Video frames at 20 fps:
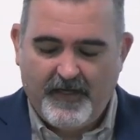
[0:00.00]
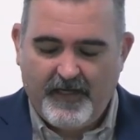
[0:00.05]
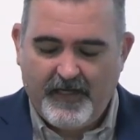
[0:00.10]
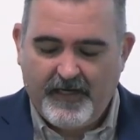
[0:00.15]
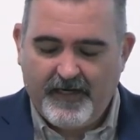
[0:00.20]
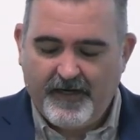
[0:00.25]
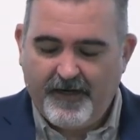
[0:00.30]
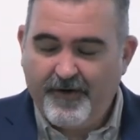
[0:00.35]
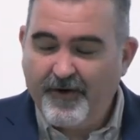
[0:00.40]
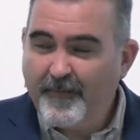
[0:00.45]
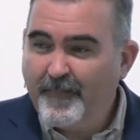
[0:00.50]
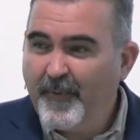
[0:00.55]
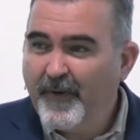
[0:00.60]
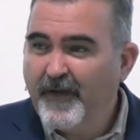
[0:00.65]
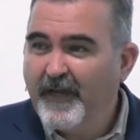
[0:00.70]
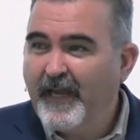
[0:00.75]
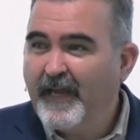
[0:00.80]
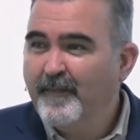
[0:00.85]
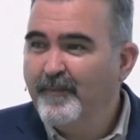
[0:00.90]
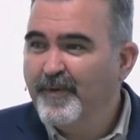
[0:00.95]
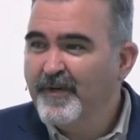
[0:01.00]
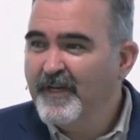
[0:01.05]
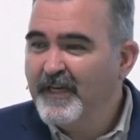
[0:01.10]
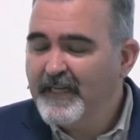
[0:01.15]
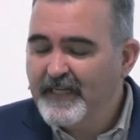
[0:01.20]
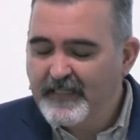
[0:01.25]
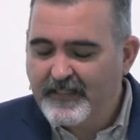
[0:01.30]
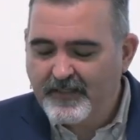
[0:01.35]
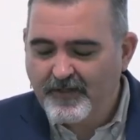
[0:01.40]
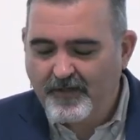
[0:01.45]
And Agrippa and
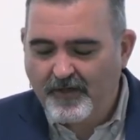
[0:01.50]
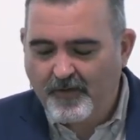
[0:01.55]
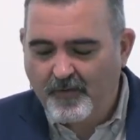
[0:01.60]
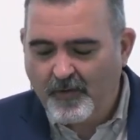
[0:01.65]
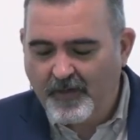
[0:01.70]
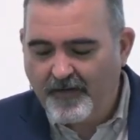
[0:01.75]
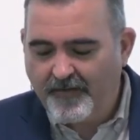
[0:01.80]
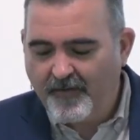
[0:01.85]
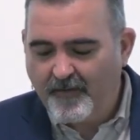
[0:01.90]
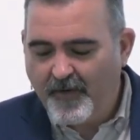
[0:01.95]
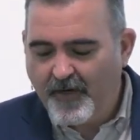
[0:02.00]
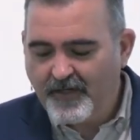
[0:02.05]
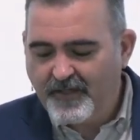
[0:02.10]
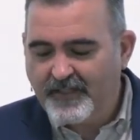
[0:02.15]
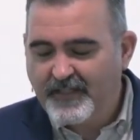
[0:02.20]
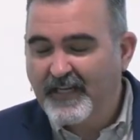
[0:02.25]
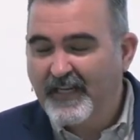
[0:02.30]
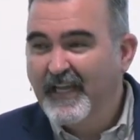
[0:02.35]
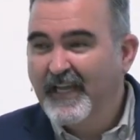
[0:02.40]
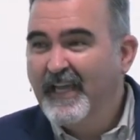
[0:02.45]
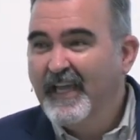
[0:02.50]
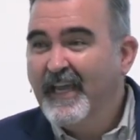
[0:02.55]
Bernice are one of the most